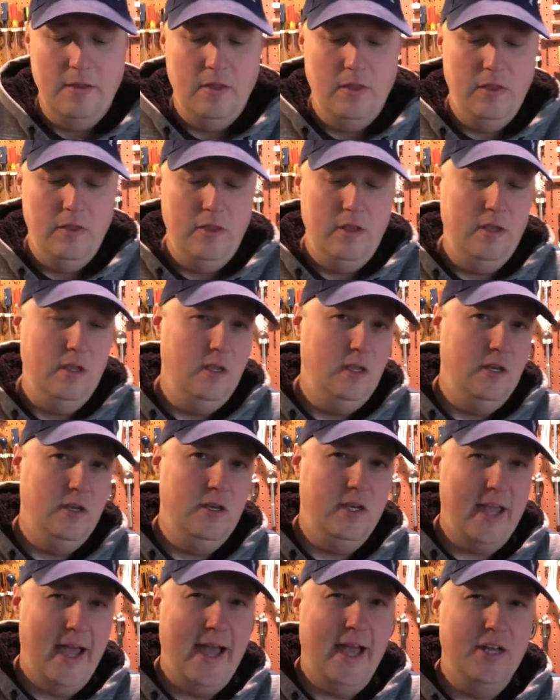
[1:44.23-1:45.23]
the
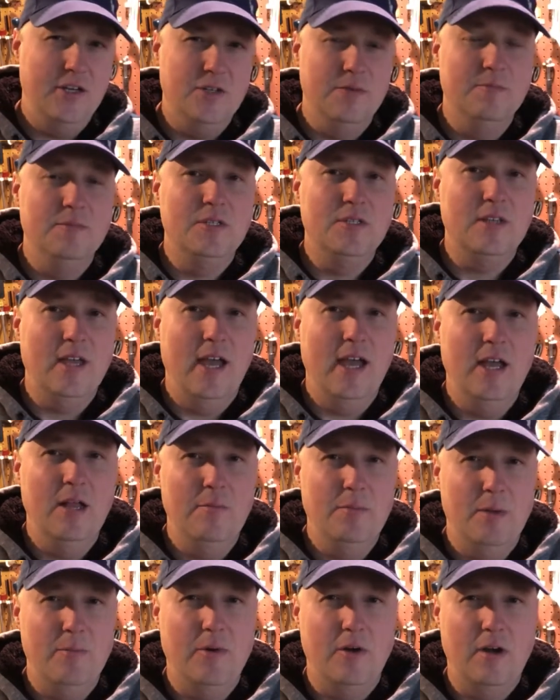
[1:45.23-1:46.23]
Dodgem style
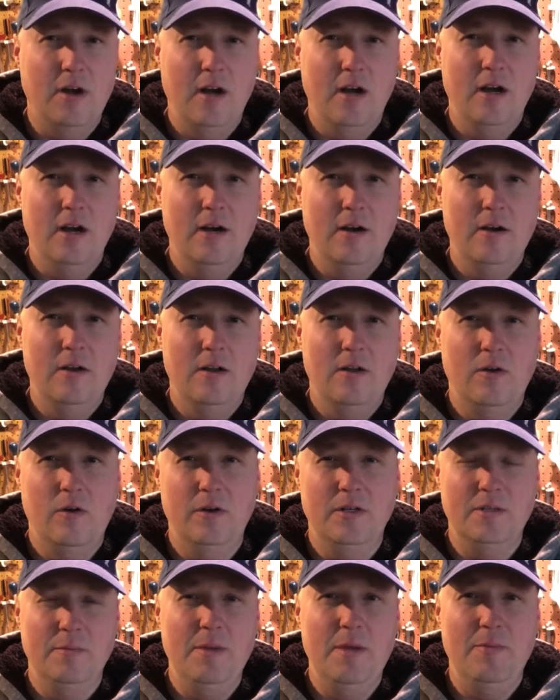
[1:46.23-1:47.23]
bumper car, or
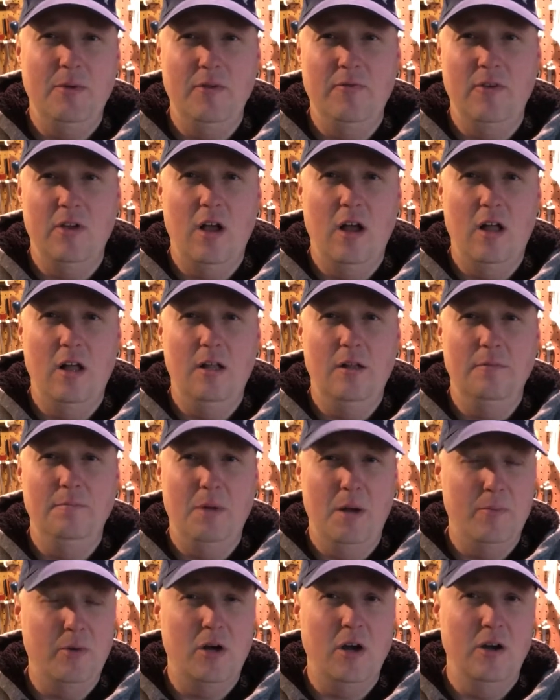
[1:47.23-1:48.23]
some people even call
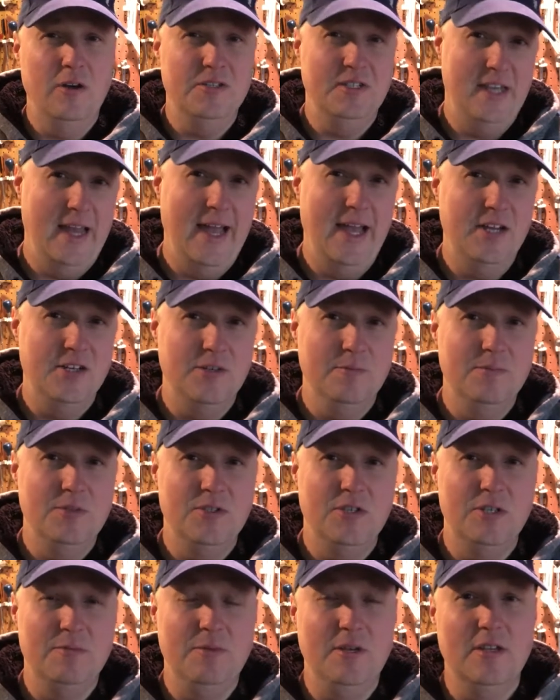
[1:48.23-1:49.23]
bumper cars Dodgems
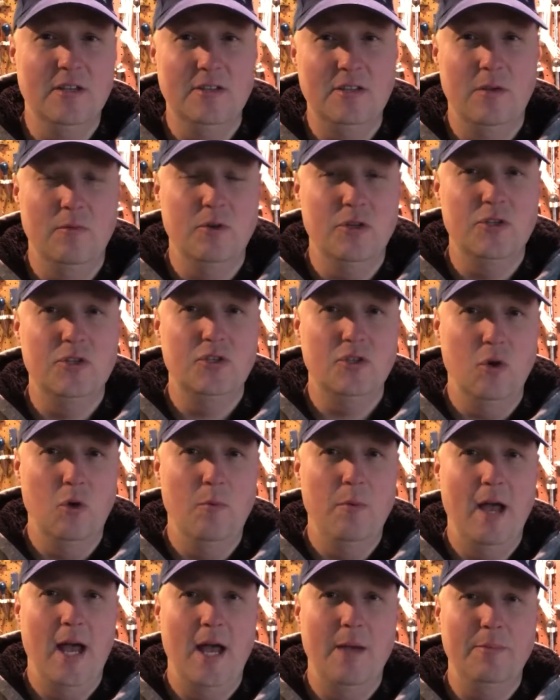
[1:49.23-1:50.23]
just because they were so
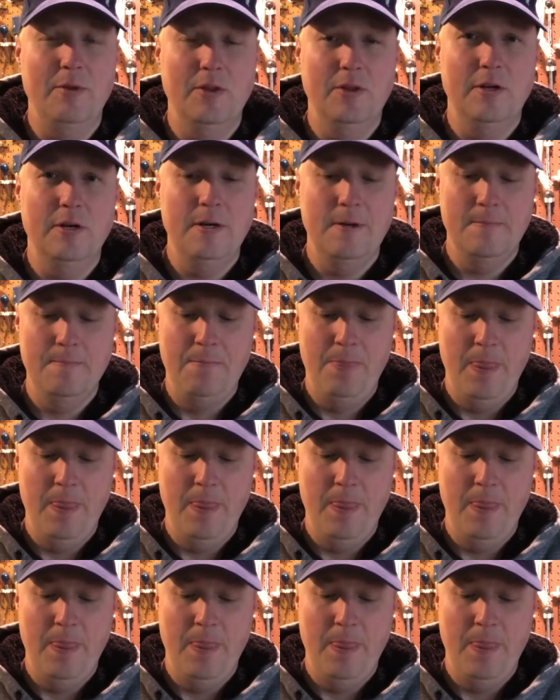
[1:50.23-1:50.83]
popular.